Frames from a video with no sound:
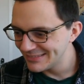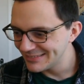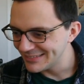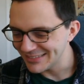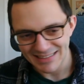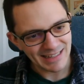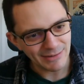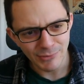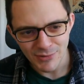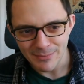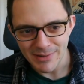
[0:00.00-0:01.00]
See, that
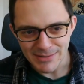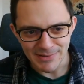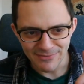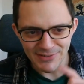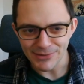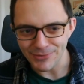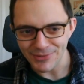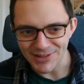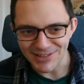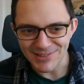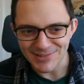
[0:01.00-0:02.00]
also makes me feel
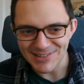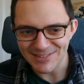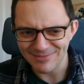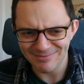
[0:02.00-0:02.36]
things, which...